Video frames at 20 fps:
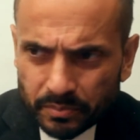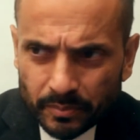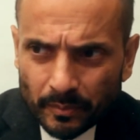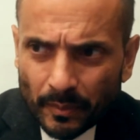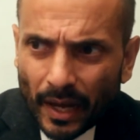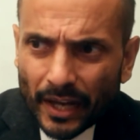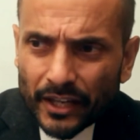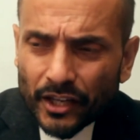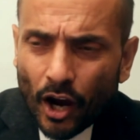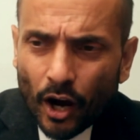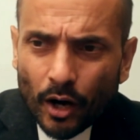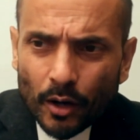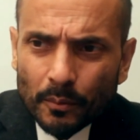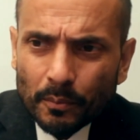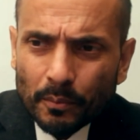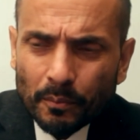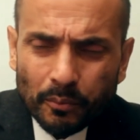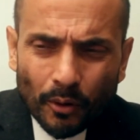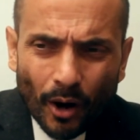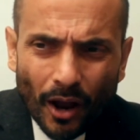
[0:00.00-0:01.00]
a
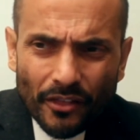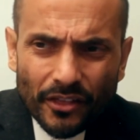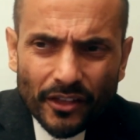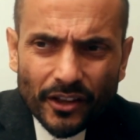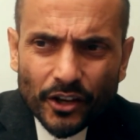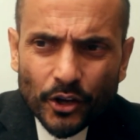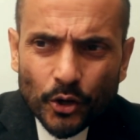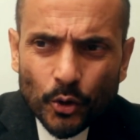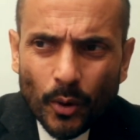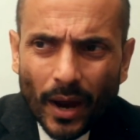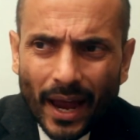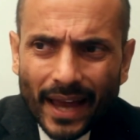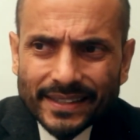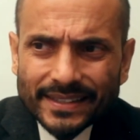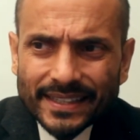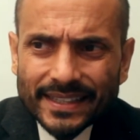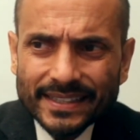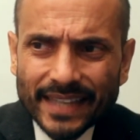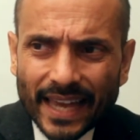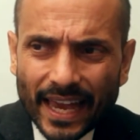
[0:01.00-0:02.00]
young brother who has
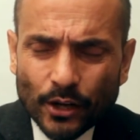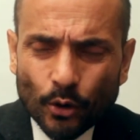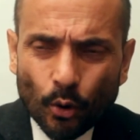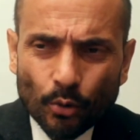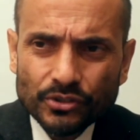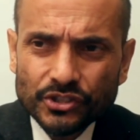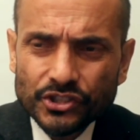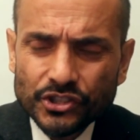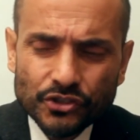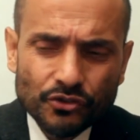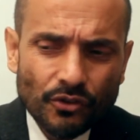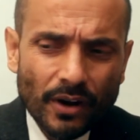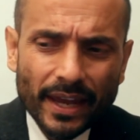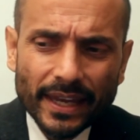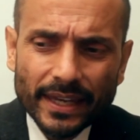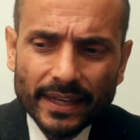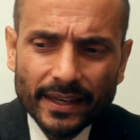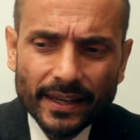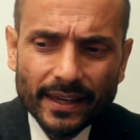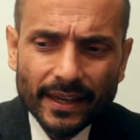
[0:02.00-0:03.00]
his head on
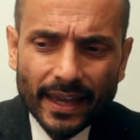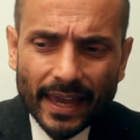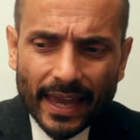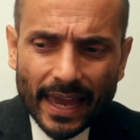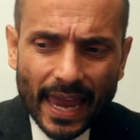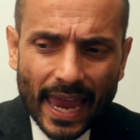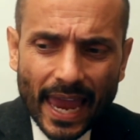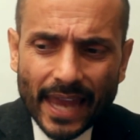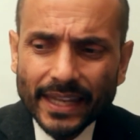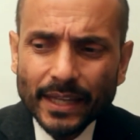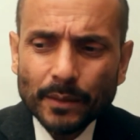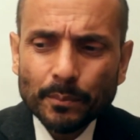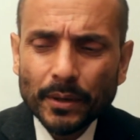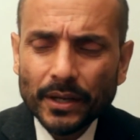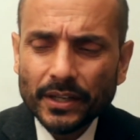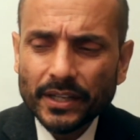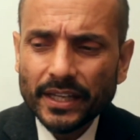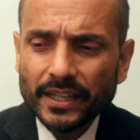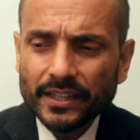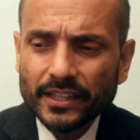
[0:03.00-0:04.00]
straight.
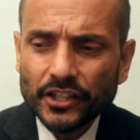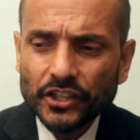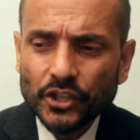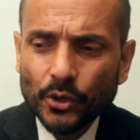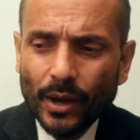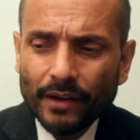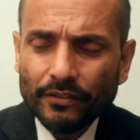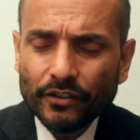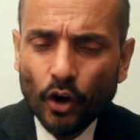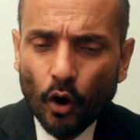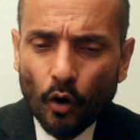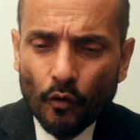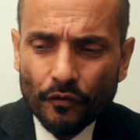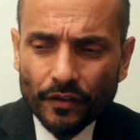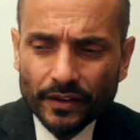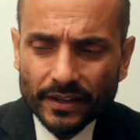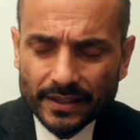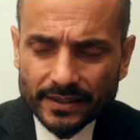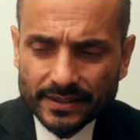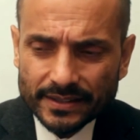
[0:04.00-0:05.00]
Anybody that you have
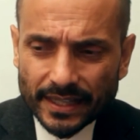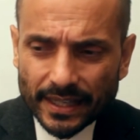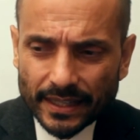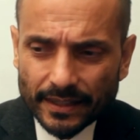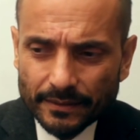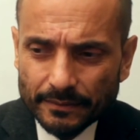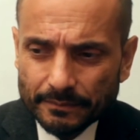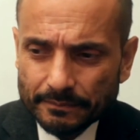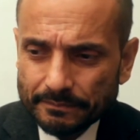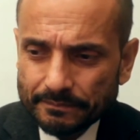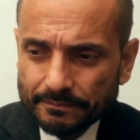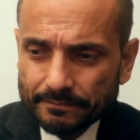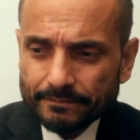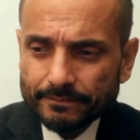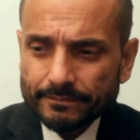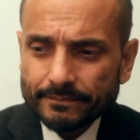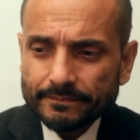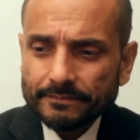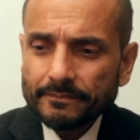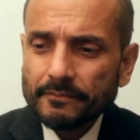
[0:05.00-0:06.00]
confidence in.
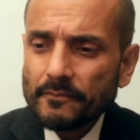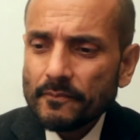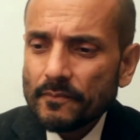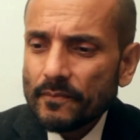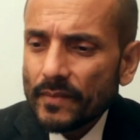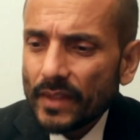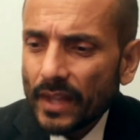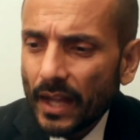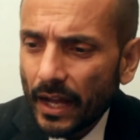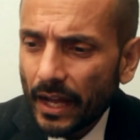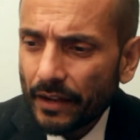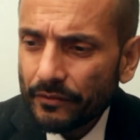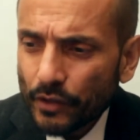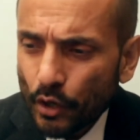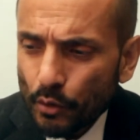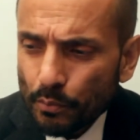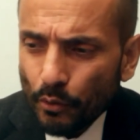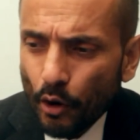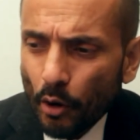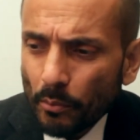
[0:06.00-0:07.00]
No
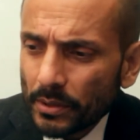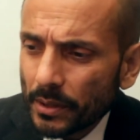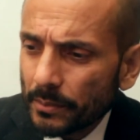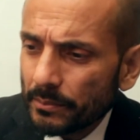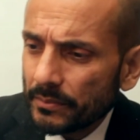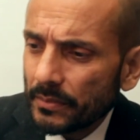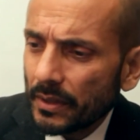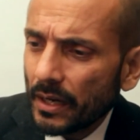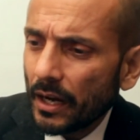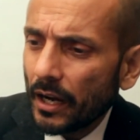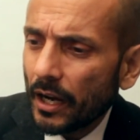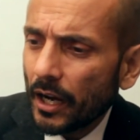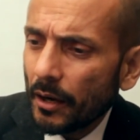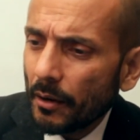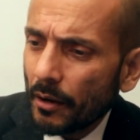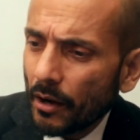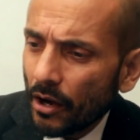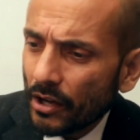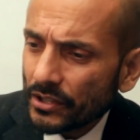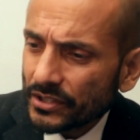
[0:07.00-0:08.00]
problem
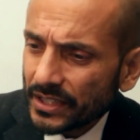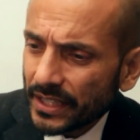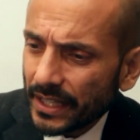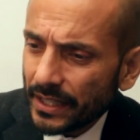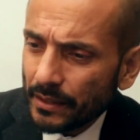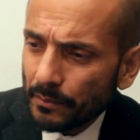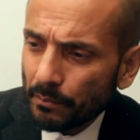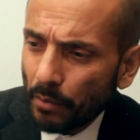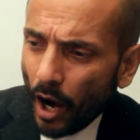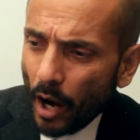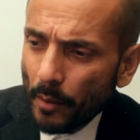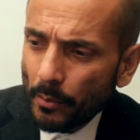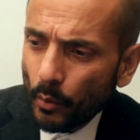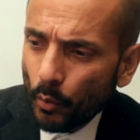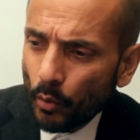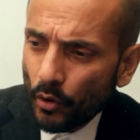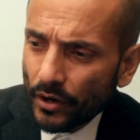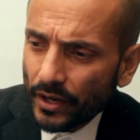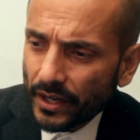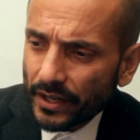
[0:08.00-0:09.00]
asking Bible
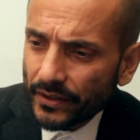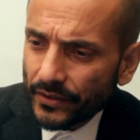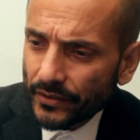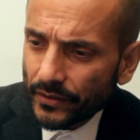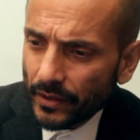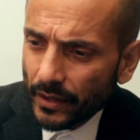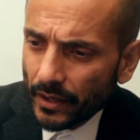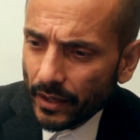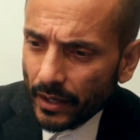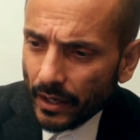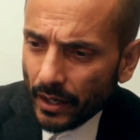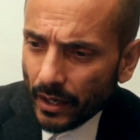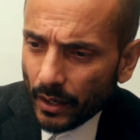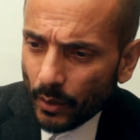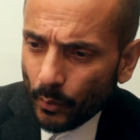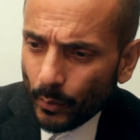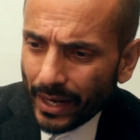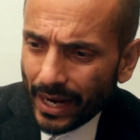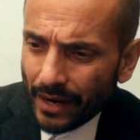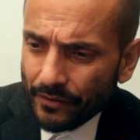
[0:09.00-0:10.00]
workers.
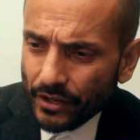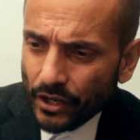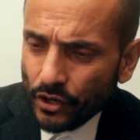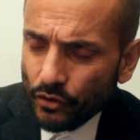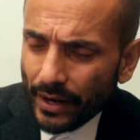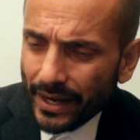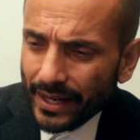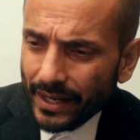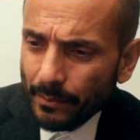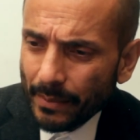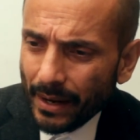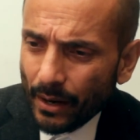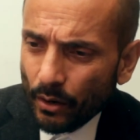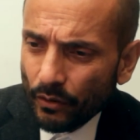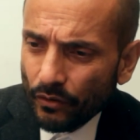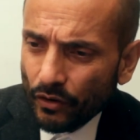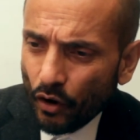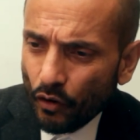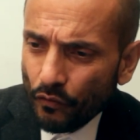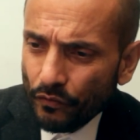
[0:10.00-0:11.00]
We have a great amount
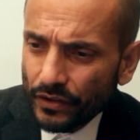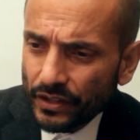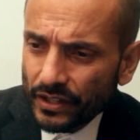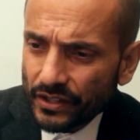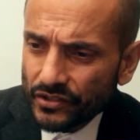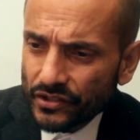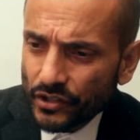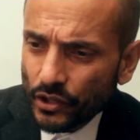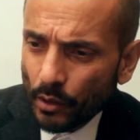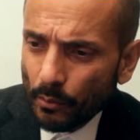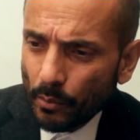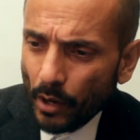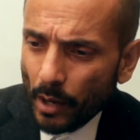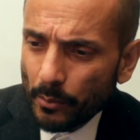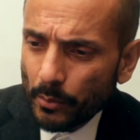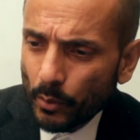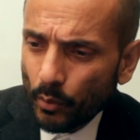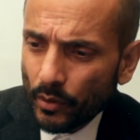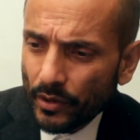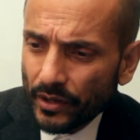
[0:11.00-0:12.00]
of confidence in our
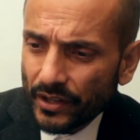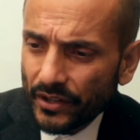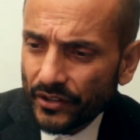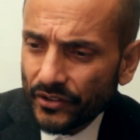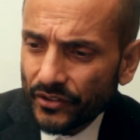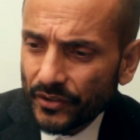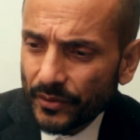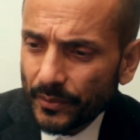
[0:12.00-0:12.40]
Bible workers.